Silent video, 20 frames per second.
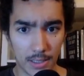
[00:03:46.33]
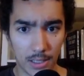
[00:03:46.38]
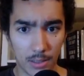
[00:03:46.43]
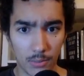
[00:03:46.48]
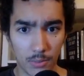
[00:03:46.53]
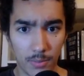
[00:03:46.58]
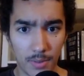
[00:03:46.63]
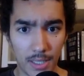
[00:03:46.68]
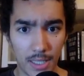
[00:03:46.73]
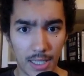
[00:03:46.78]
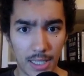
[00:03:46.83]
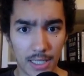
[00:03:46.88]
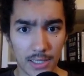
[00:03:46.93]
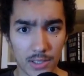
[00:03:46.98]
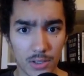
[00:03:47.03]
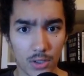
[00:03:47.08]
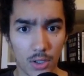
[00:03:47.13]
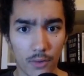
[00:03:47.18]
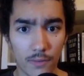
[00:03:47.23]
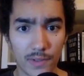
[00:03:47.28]

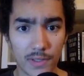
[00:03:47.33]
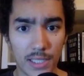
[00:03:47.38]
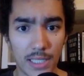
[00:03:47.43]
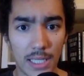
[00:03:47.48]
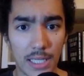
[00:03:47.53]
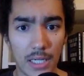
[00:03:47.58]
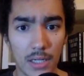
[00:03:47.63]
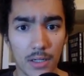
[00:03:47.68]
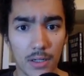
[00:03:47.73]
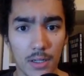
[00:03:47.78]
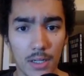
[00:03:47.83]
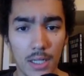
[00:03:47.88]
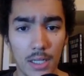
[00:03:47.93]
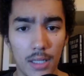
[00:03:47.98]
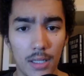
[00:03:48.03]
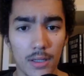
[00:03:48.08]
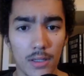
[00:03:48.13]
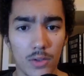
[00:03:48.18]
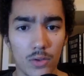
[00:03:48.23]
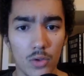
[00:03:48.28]
WPLS. Obviously here
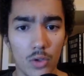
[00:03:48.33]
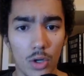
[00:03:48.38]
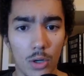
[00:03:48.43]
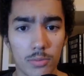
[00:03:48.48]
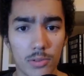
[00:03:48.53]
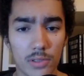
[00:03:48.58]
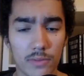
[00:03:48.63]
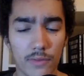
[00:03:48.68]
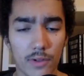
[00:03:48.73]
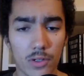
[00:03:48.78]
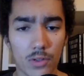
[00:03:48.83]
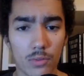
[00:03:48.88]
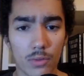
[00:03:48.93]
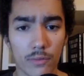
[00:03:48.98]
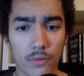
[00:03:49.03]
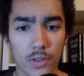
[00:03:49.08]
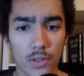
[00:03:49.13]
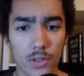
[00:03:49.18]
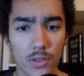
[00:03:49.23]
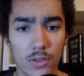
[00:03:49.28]
the two options, version
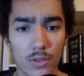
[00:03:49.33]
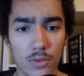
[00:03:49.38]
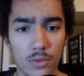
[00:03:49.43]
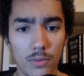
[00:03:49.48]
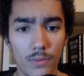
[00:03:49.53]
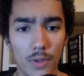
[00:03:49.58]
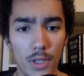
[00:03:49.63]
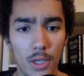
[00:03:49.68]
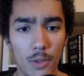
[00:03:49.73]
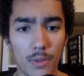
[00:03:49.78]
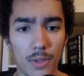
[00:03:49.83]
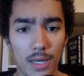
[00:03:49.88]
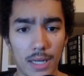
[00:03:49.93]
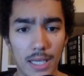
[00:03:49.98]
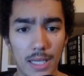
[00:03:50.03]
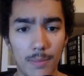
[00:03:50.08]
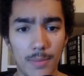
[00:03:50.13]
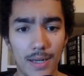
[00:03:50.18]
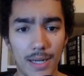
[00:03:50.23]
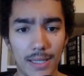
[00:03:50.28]
1, version 2. We're going to
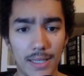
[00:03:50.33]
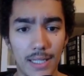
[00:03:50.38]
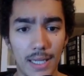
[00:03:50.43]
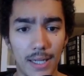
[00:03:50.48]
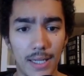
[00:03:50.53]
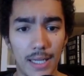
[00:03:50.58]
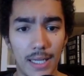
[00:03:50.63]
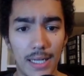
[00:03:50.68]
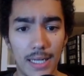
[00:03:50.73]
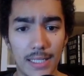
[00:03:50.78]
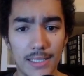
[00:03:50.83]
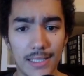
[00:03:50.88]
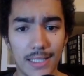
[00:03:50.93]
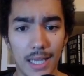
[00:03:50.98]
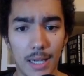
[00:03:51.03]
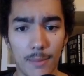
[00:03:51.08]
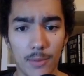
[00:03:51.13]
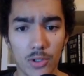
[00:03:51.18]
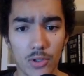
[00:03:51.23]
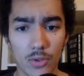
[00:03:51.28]
keep it at that, and let's
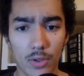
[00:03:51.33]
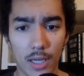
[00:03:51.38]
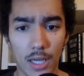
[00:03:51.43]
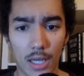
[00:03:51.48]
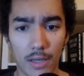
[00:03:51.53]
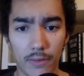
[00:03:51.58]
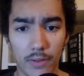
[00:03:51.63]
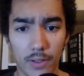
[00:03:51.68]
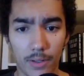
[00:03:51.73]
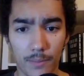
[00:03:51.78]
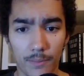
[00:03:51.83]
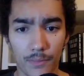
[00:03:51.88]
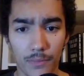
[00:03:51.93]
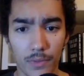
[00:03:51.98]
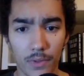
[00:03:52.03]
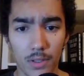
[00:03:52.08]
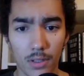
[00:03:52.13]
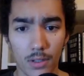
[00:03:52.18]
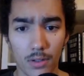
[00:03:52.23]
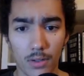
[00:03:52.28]
see how much do I have here.
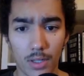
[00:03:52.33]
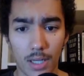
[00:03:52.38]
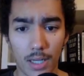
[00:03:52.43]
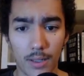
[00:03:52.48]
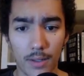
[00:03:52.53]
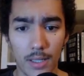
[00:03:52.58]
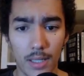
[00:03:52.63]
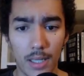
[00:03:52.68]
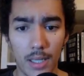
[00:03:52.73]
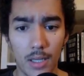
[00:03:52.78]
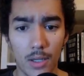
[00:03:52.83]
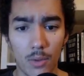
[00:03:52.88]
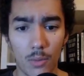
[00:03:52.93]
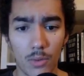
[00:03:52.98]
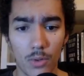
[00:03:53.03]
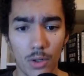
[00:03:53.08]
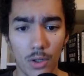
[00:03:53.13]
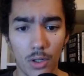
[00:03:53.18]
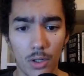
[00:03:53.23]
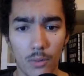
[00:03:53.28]
Okay,
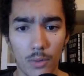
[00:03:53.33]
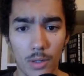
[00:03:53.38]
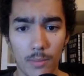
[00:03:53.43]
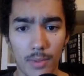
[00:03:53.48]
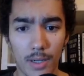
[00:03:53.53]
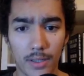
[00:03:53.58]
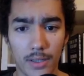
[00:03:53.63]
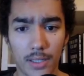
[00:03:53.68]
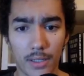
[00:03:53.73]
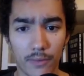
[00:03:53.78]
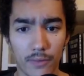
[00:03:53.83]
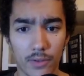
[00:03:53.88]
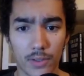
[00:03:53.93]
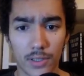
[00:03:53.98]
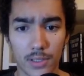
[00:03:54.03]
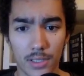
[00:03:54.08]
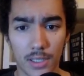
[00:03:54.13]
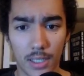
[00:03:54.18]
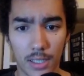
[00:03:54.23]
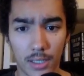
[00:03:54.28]
we're not going to worry about that for
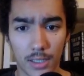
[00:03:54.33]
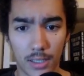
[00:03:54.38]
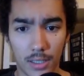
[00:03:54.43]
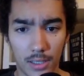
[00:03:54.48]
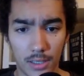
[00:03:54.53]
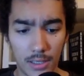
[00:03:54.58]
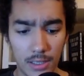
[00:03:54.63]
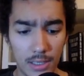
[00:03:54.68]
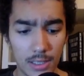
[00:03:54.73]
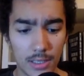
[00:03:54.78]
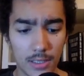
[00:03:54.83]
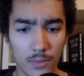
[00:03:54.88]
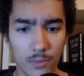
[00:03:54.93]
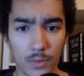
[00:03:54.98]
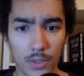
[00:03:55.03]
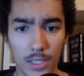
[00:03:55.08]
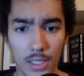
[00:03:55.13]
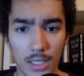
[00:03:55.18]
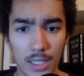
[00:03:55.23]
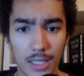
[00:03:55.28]
a second.
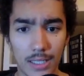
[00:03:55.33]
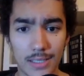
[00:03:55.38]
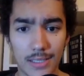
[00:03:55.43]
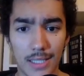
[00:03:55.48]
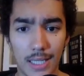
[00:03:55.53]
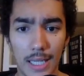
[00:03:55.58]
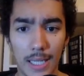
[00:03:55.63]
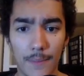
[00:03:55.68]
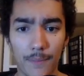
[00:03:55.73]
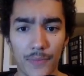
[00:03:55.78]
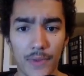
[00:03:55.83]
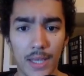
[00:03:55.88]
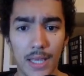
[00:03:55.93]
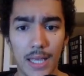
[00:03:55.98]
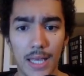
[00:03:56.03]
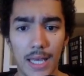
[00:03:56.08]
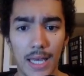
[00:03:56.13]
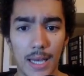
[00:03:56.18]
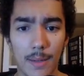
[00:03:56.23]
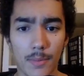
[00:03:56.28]
We're going to, let's say
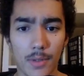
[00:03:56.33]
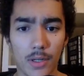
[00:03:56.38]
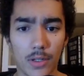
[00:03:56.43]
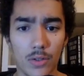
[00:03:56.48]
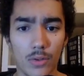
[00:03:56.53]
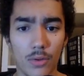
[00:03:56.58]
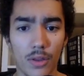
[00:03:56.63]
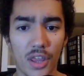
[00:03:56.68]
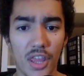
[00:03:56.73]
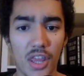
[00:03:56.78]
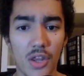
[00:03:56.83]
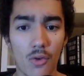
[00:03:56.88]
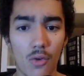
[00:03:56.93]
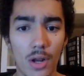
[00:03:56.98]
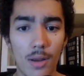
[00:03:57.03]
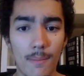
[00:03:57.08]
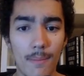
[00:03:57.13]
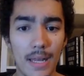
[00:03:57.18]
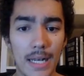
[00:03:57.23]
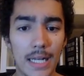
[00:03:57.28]
I'm going to do
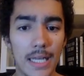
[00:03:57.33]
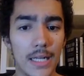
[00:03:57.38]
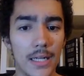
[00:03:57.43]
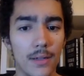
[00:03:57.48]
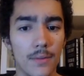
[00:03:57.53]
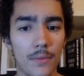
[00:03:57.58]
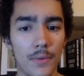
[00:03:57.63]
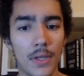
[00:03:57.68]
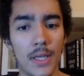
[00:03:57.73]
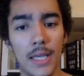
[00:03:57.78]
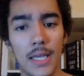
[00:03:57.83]
3 million